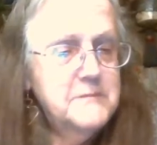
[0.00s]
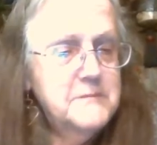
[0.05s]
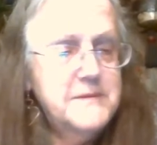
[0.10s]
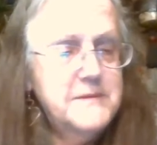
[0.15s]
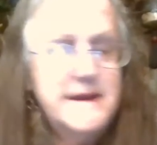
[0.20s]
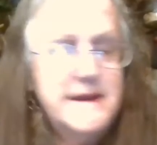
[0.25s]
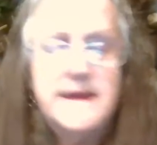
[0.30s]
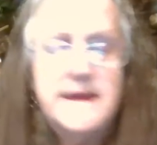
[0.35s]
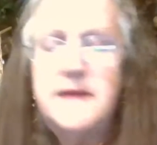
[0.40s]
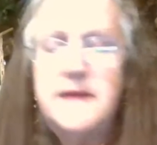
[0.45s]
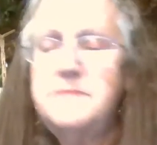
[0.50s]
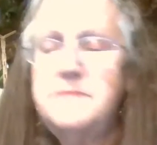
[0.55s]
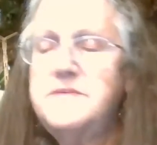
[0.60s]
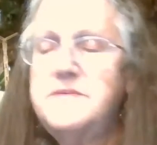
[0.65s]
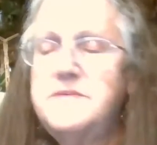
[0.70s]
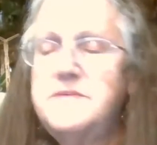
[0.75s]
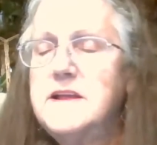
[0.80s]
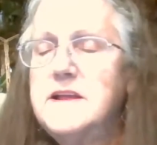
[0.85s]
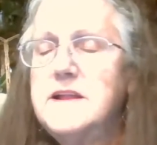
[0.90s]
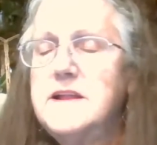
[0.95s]
but I keep
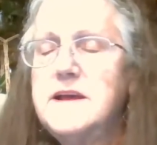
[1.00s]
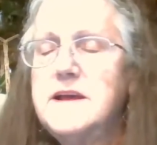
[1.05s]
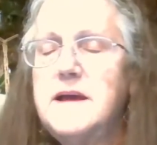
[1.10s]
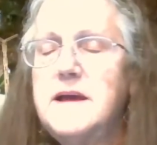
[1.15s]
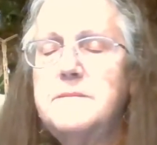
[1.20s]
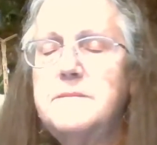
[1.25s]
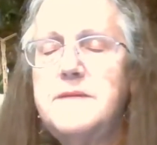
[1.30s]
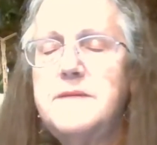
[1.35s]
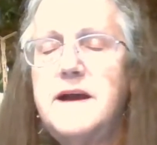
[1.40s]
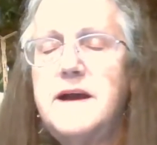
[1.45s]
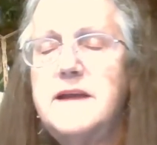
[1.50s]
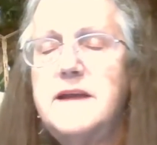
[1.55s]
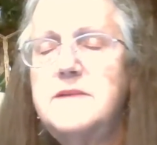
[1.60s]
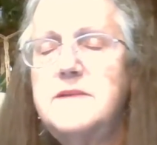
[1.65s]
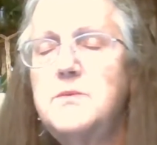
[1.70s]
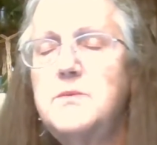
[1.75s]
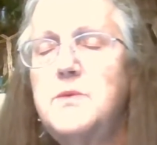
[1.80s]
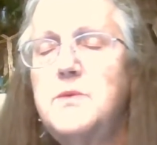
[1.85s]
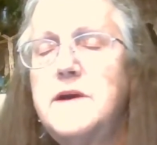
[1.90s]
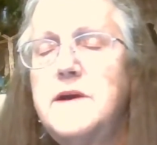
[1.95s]
feeling like I'm behind
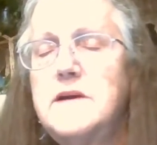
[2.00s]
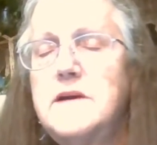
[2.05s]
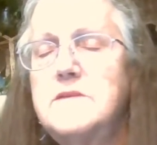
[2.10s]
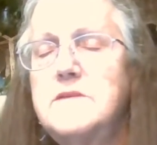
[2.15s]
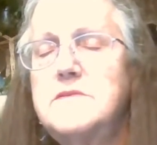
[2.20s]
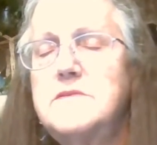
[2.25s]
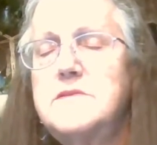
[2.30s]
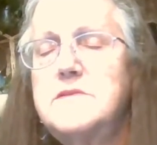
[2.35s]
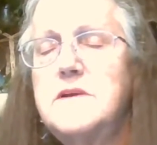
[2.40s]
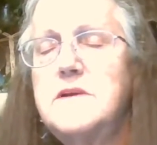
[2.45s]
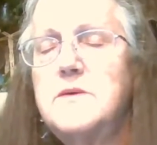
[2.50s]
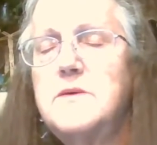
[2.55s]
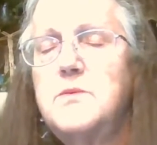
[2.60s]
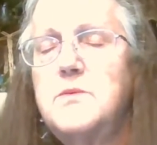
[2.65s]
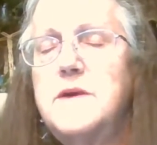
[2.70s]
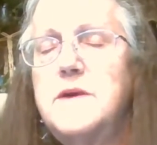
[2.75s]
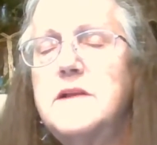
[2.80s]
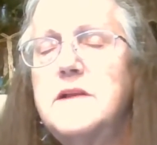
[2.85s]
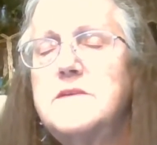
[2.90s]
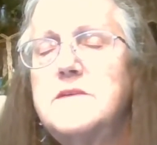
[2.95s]
the
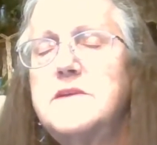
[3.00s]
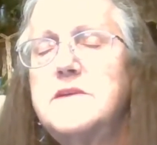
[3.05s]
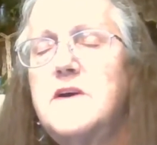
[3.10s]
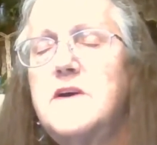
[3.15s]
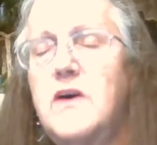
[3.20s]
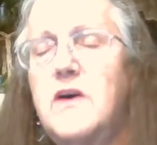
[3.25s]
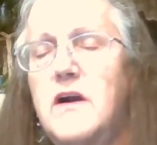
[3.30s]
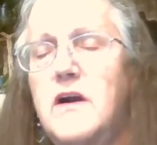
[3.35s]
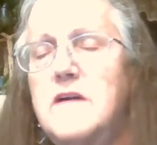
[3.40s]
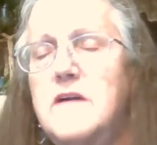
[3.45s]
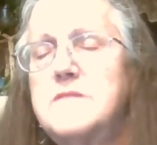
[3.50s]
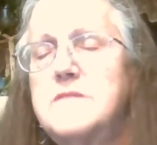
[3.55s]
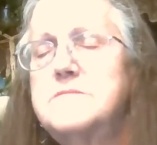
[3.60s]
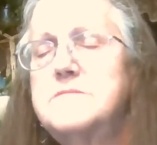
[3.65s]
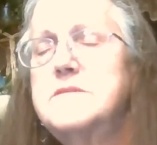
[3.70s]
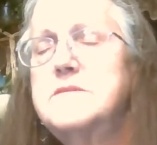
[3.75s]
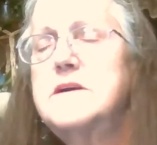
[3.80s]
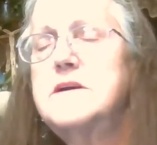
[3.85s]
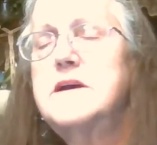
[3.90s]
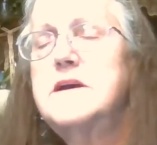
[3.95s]
wheel of the car,
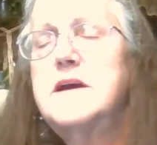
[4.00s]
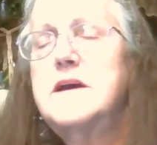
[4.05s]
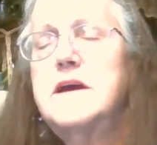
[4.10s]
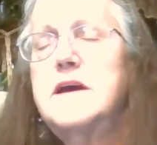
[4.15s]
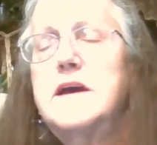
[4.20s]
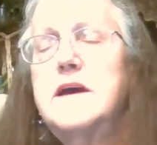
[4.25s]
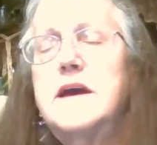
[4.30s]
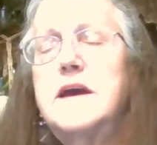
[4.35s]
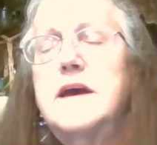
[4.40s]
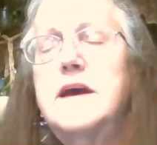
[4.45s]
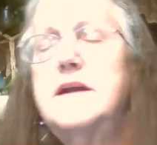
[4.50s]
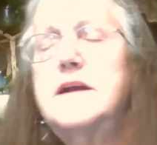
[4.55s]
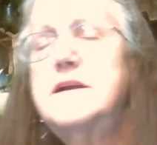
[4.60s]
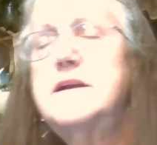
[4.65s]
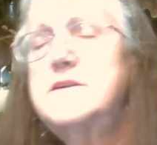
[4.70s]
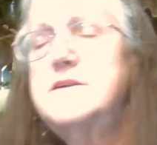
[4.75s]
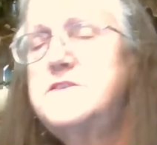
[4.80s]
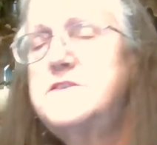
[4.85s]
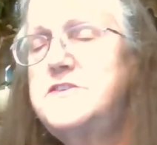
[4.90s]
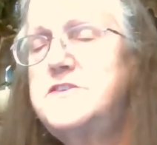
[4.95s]
and
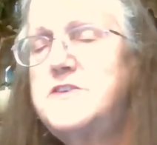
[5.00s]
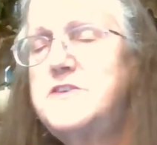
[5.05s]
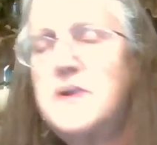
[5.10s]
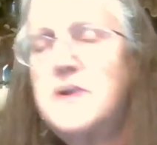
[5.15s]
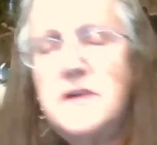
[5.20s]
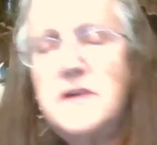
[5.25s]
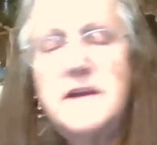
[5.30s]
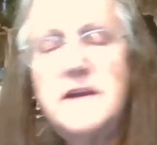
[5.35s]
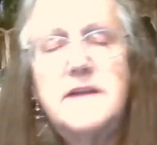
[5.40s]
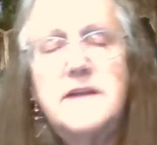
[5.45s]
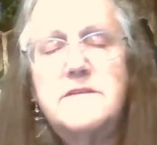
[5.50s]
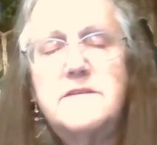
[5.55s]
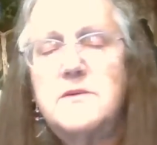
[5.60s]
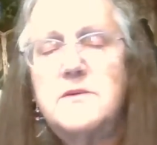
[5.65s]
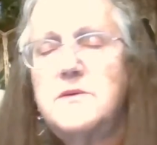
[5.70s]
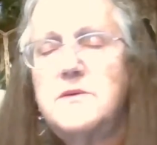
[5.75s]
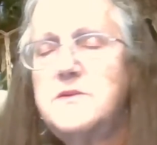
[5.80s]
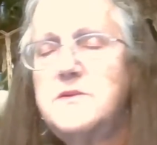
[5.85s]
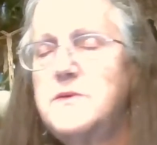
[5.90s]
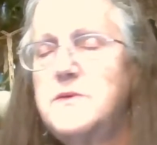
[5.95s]
it's jerking every
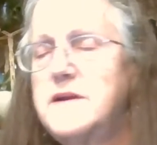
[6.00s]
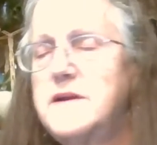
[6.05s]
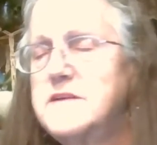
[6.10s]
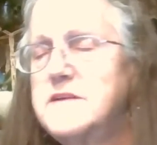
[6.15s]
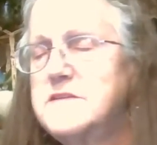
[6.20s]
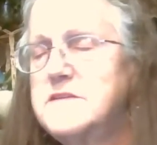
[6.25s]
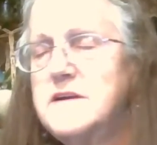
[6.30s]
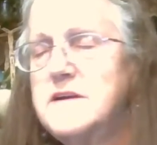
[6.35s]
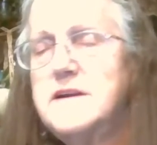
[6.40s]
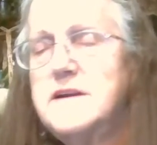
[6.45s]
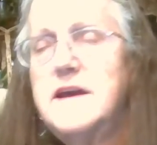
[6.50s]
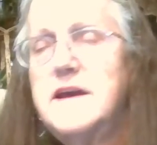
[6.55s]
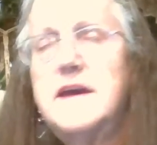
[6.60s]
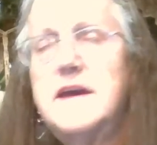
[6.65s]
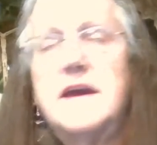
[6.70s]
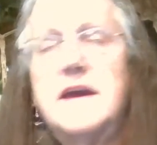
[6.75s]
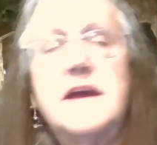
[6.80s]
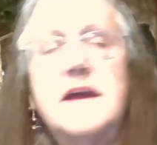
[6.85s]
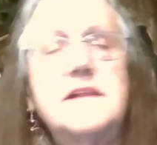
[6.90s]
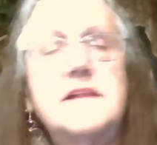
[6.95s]
which way to
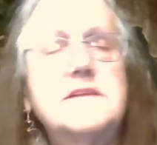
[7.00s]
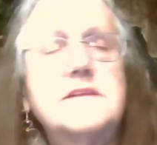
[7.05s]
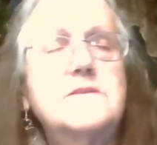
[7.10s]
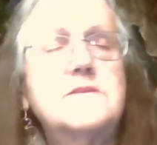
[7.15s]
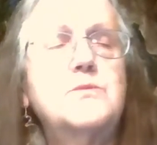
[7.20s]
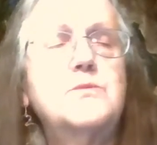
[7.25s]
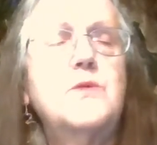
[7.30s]
Sunday, and the